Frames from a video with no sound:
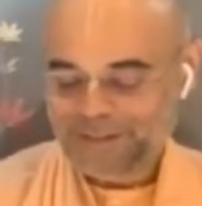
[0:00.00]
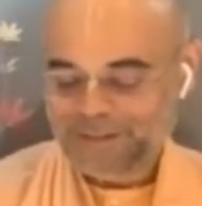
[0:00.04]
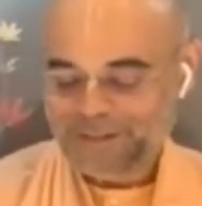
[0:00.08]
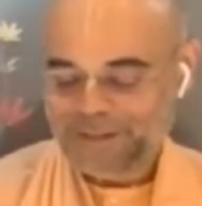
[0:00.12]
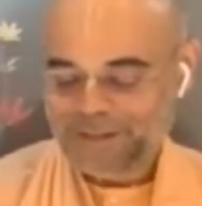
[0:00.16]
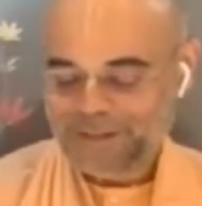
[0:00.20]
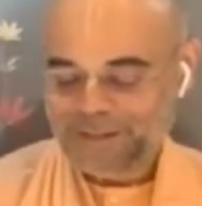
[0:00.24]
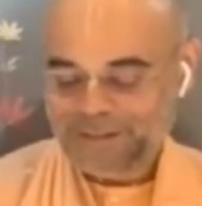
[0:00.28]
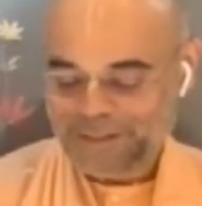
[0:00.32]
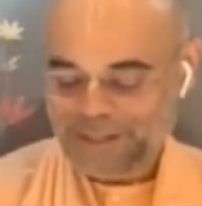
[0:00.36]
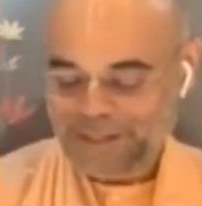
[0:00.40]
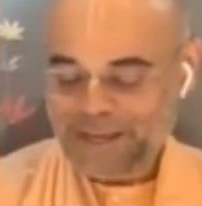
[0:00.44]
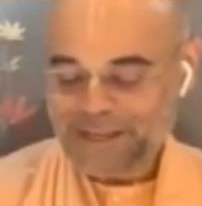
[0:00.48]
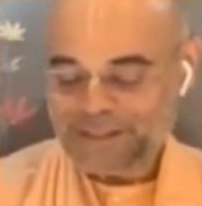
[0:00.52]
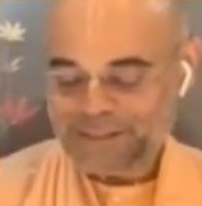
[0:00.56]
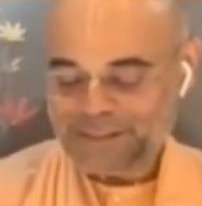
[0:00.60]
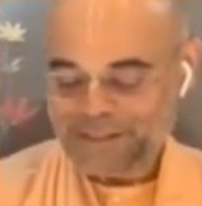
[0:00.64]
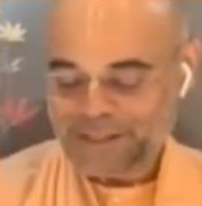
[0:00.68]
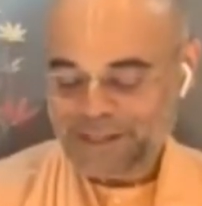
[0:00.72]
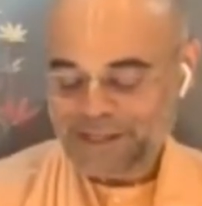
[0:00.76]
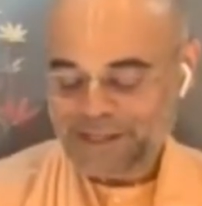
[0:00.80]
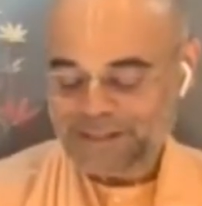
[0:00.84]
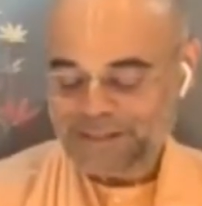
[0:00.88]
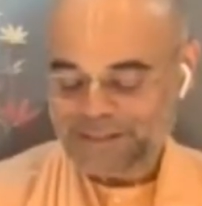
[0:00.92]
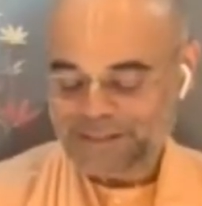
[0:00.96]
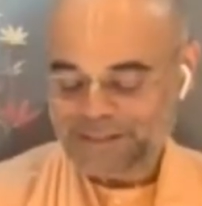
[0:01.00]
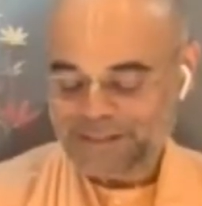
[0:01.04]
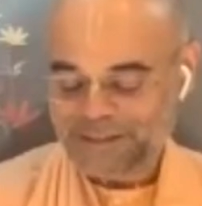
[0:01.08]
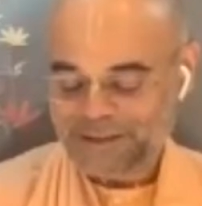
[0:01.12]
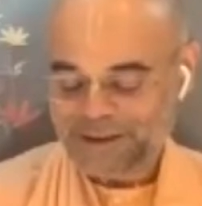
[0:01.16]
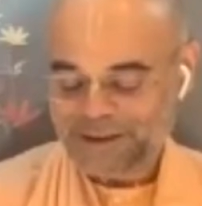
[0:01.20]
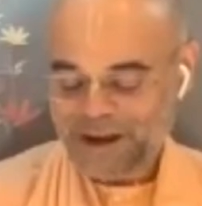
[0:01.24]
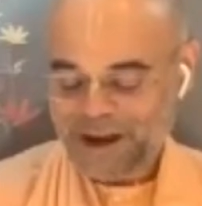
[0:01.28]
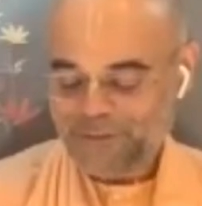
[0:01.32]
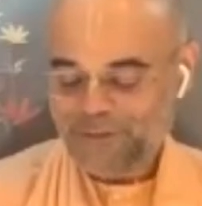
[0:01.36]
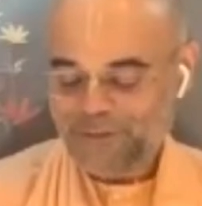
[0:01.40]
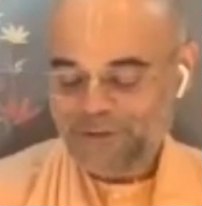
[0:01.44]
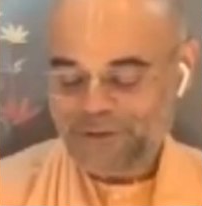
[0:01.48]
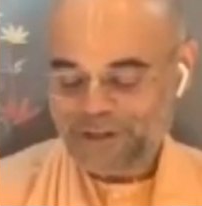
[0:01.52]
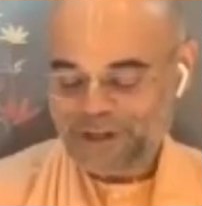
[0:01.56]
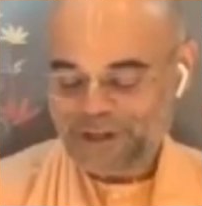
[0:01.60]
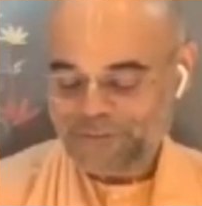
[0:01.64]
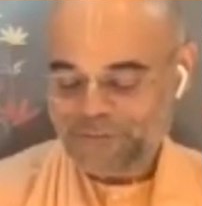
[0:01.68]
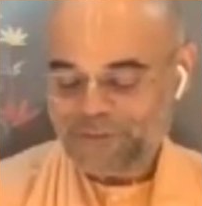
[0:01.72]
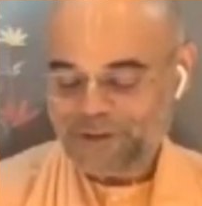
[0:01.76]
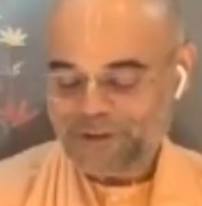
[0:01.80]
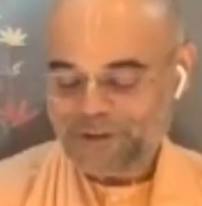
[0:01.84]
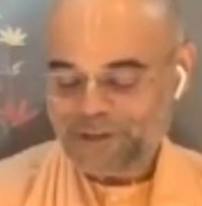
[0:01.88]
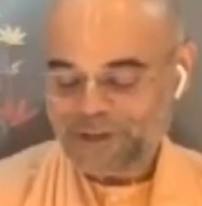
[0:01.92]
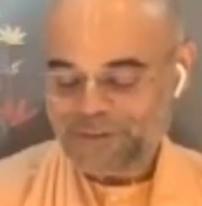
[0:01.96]
"Yes, yes, I will
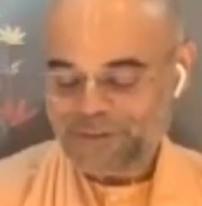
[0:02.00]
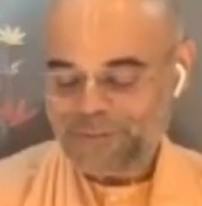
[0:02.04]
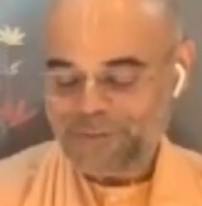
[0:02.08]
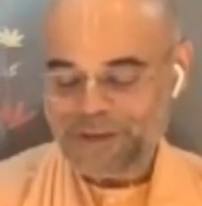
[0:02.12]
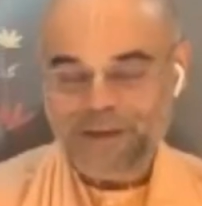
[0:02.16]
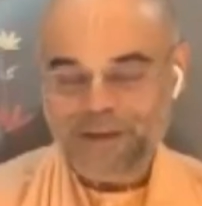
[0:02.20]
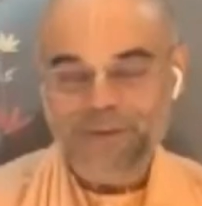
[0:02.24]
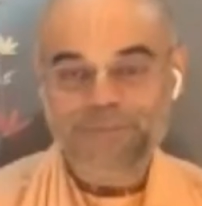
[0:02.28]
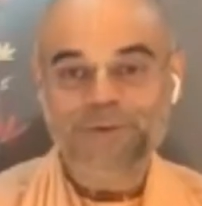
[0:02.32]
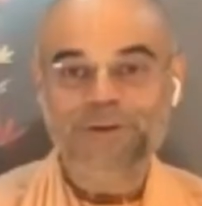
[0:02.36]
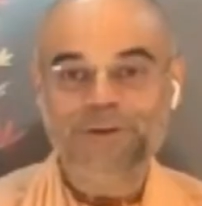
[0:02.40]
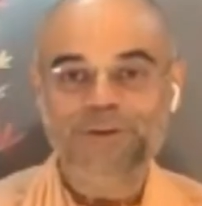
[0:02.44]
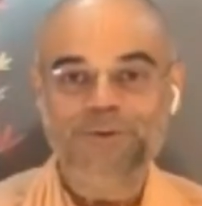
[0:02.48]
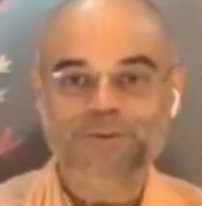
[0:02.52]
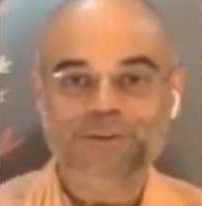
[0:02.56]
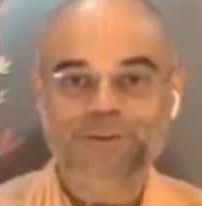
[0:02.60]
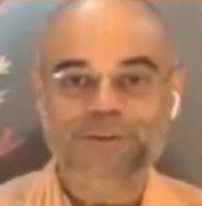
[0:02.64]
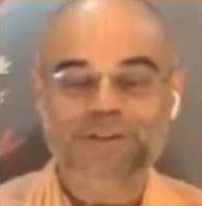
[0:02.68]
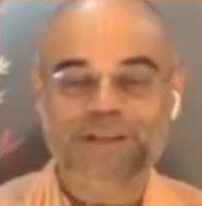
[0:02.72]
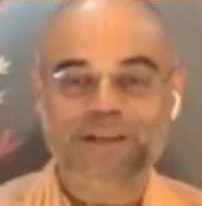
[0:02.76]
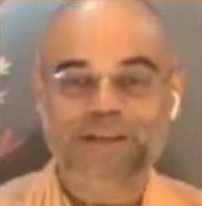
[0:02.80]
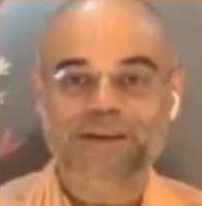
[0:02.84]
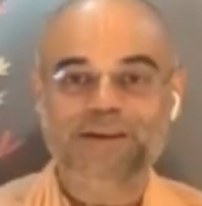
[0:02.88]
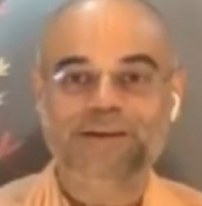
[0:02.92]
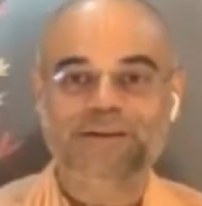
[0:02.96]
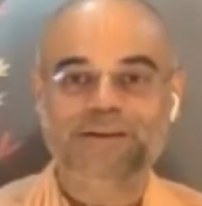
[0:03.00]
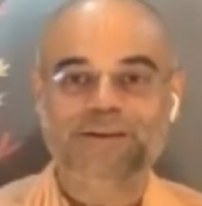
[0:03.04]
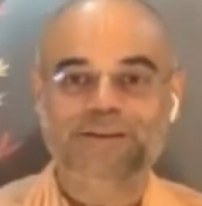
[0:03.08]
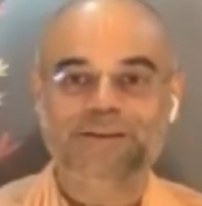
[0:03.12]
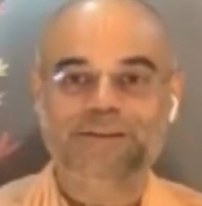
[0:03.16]
definitely be able to stay here."